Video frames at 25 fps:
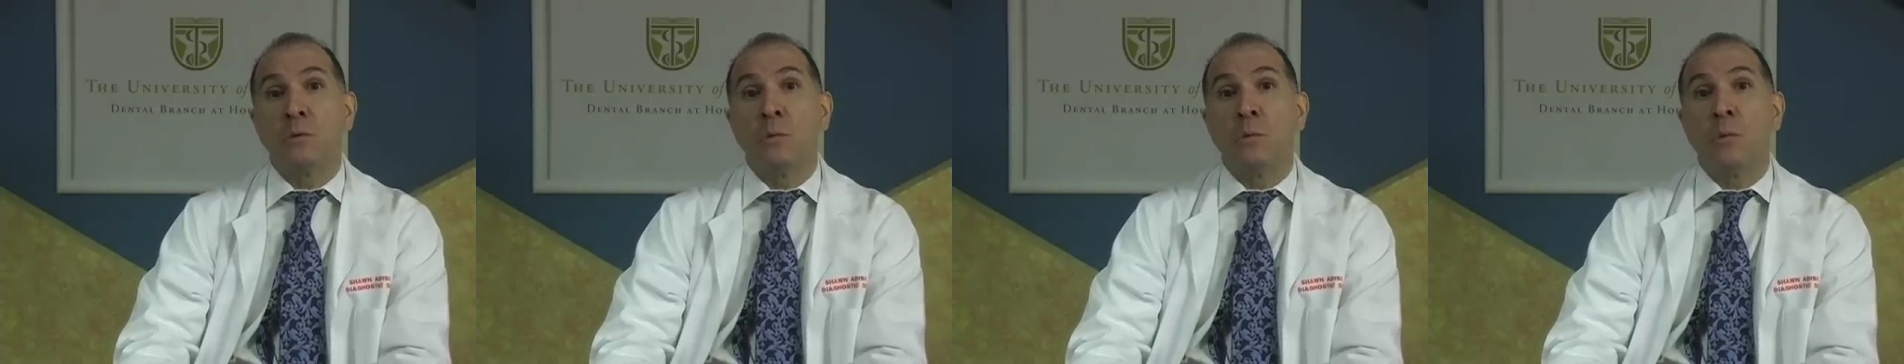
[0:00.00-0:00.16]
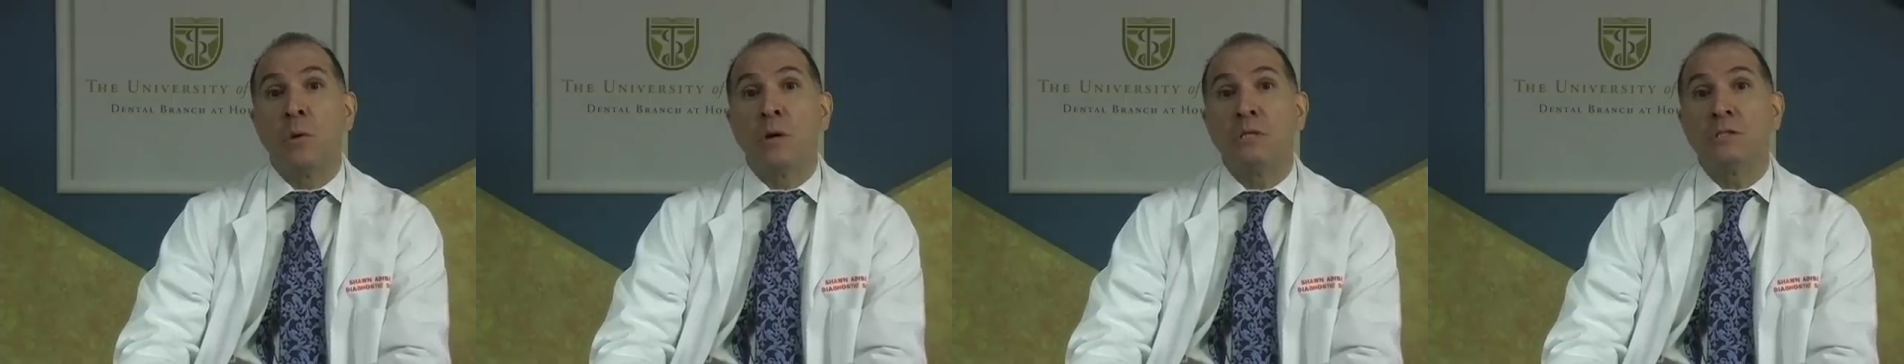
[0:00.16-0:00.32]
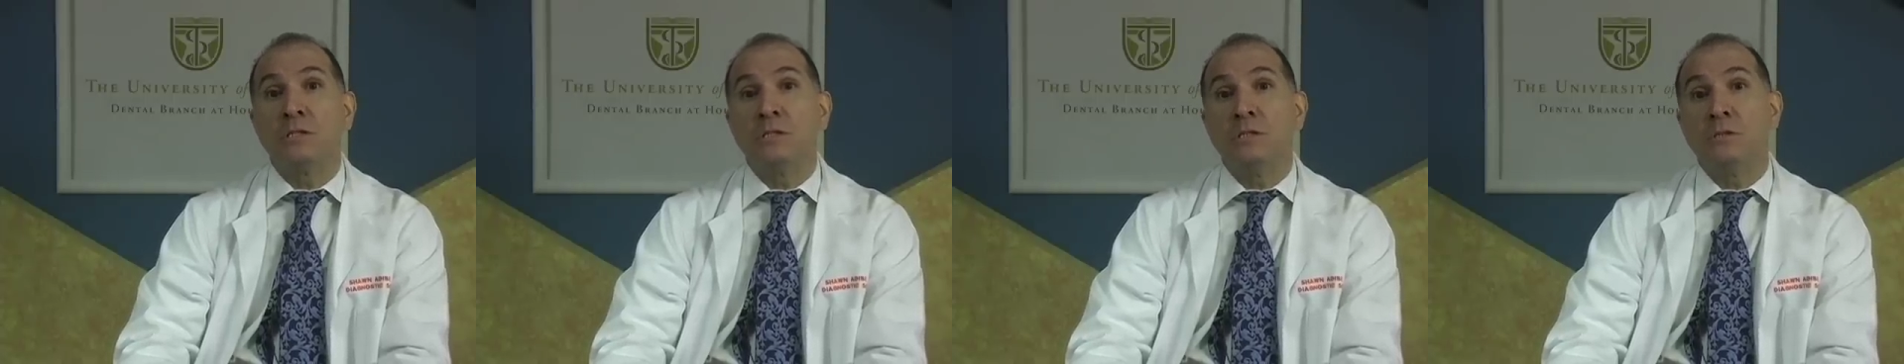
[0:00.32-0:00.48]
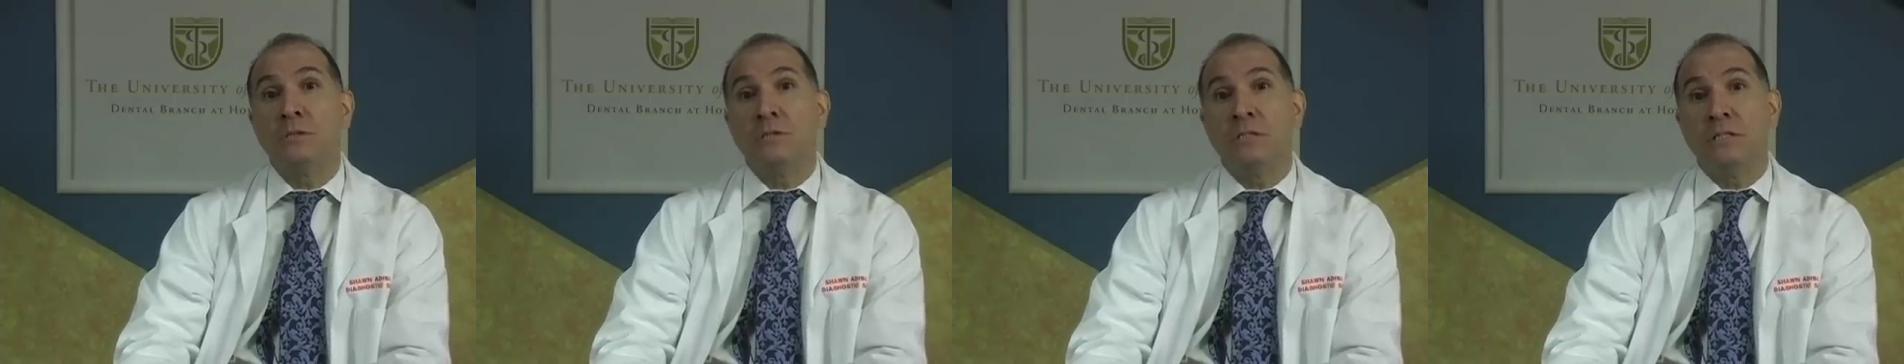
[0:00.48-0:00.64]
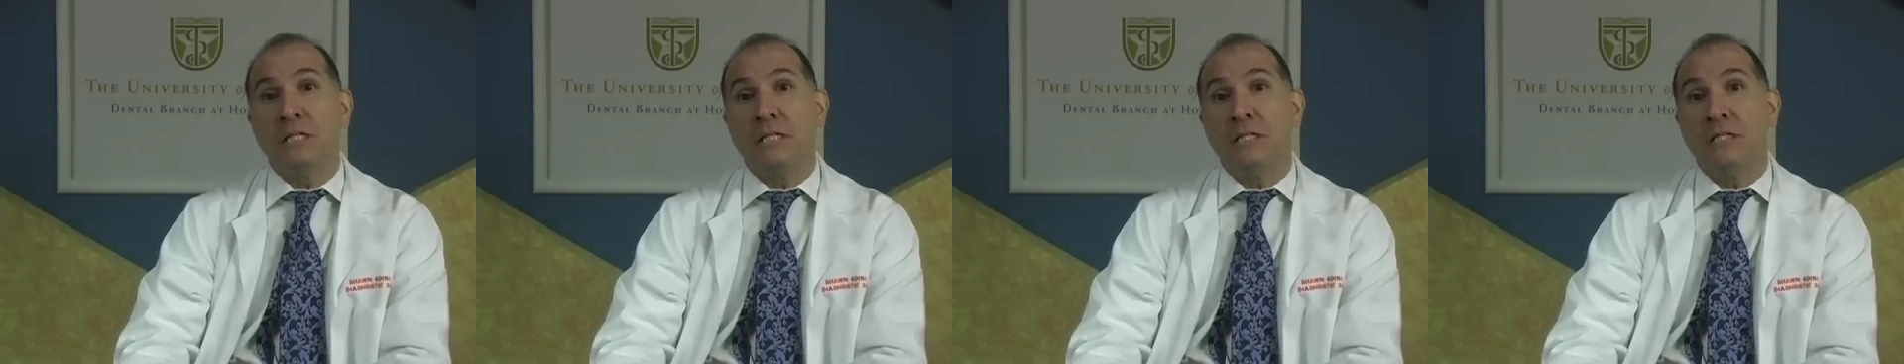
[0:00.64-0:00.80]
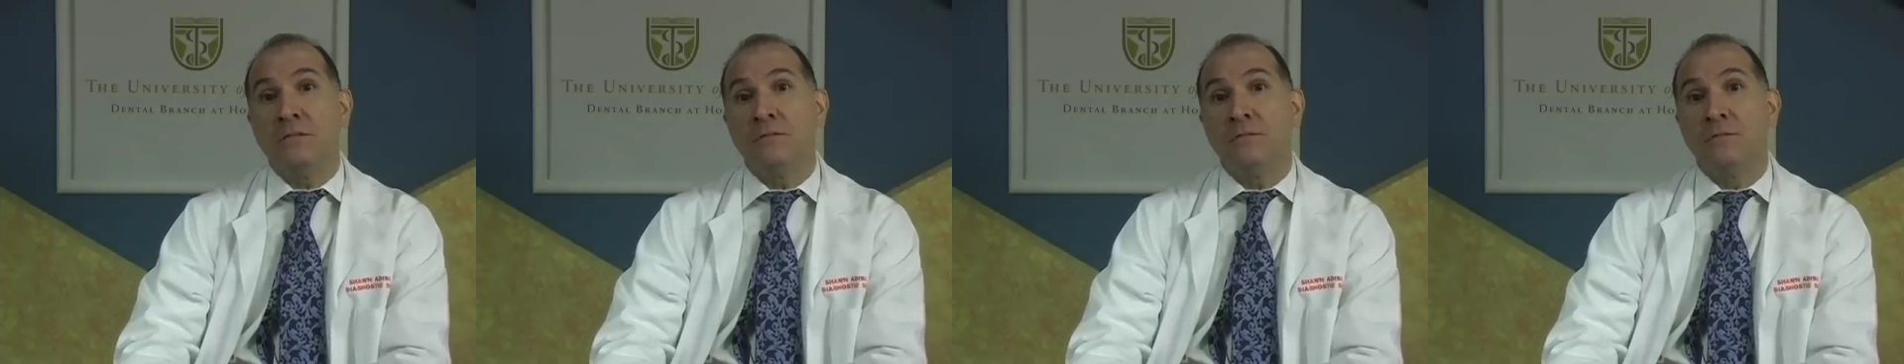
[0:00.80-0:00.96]
what you
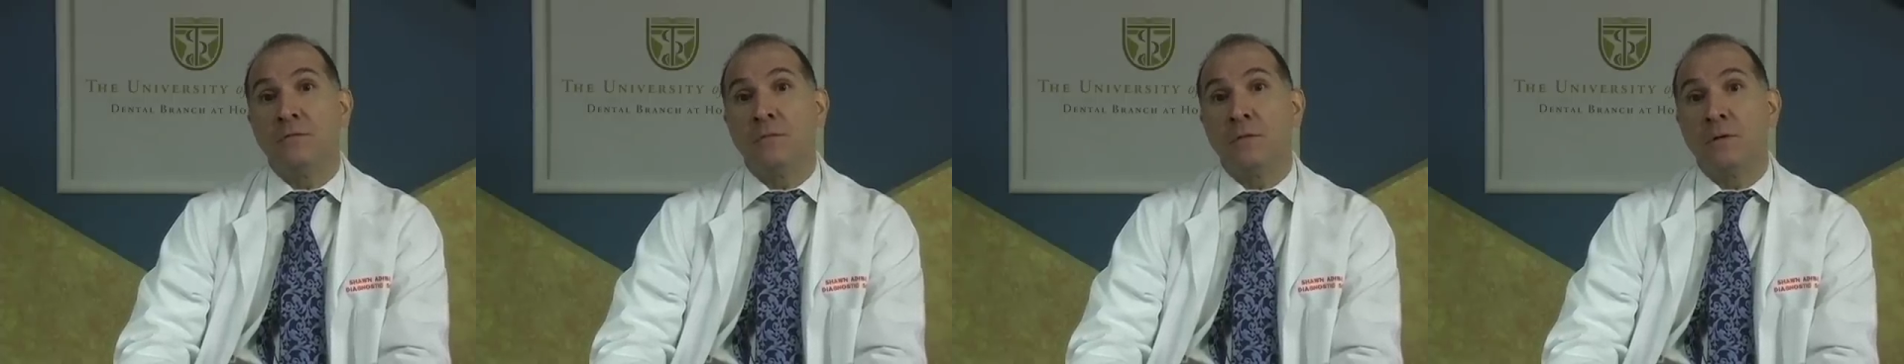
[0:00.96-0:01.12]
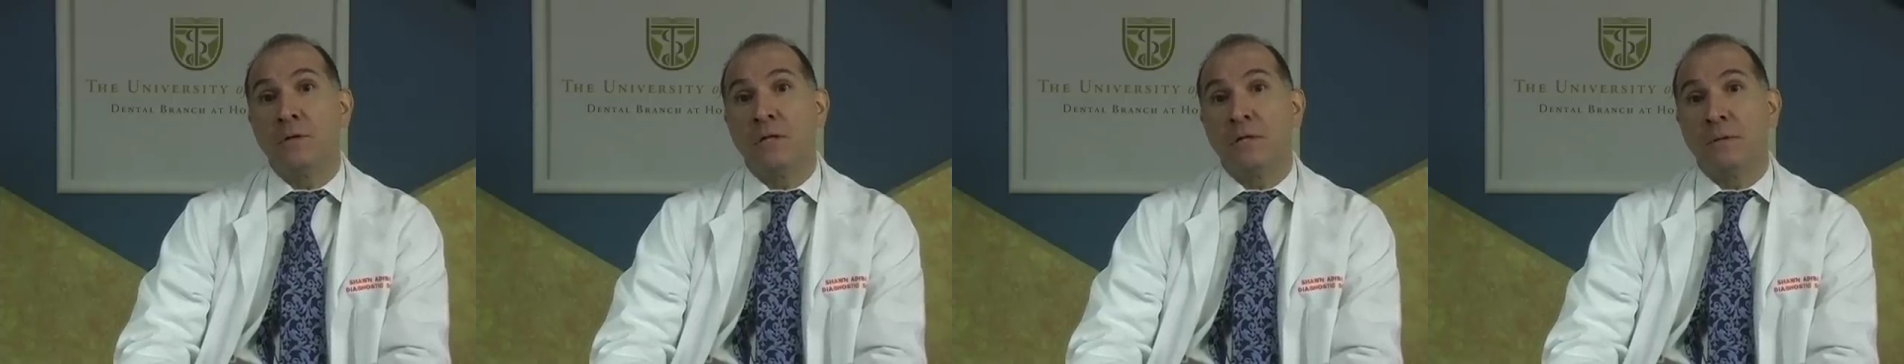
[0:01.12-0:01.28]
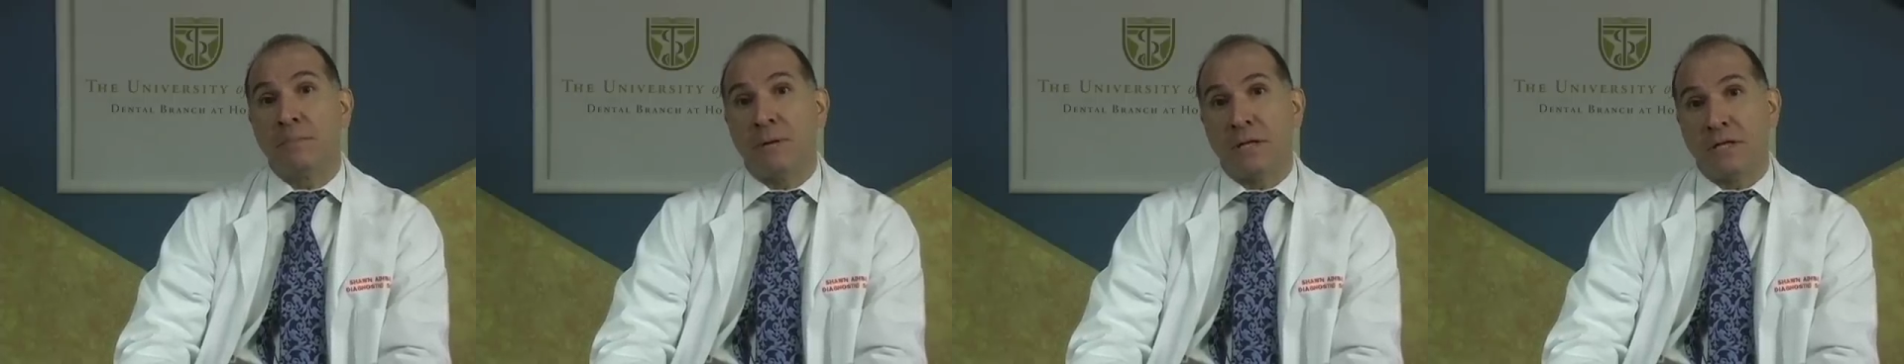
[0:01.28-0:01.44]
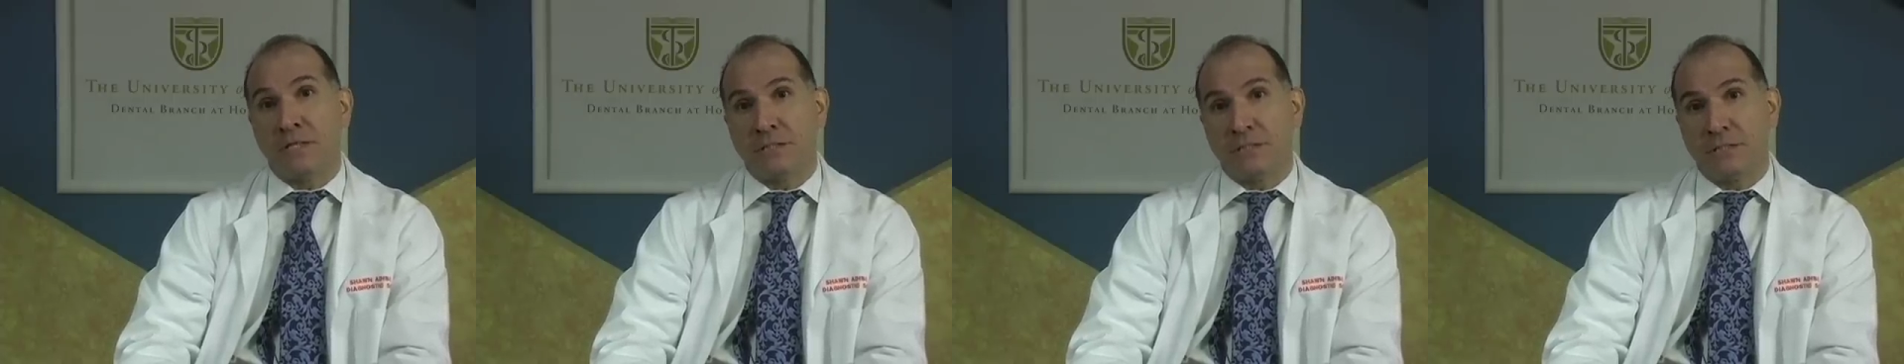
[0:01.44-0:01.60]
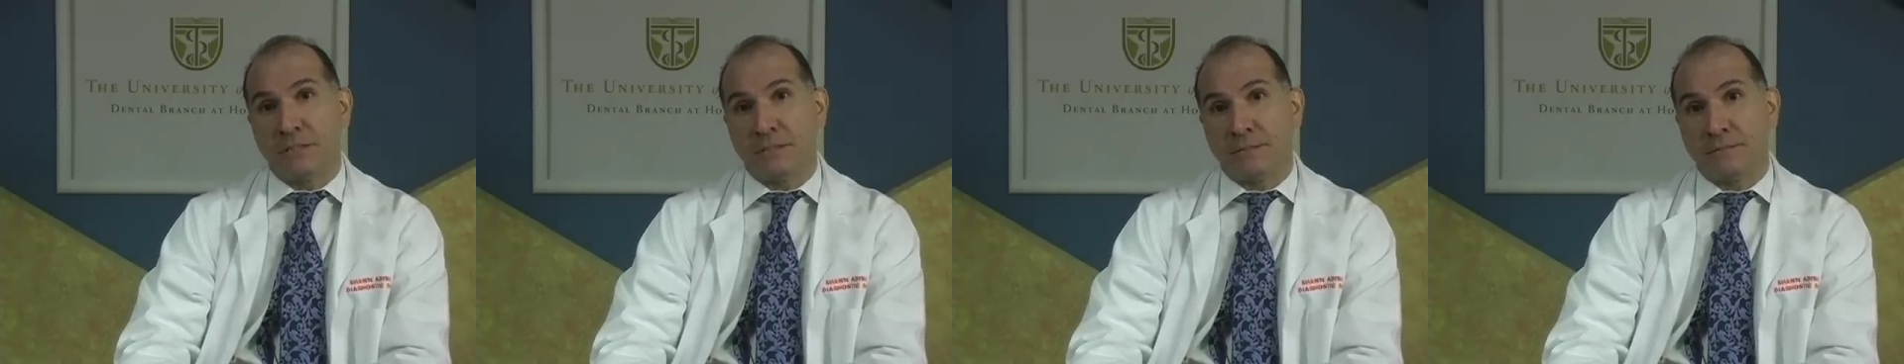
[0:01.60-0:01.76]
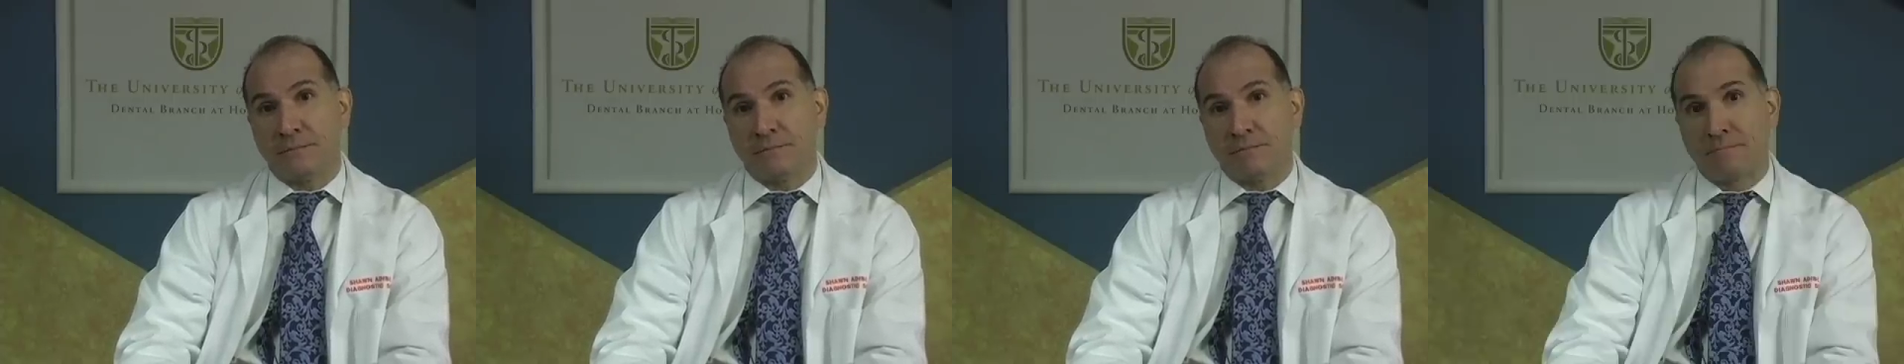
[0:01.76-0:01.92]
did for the patient,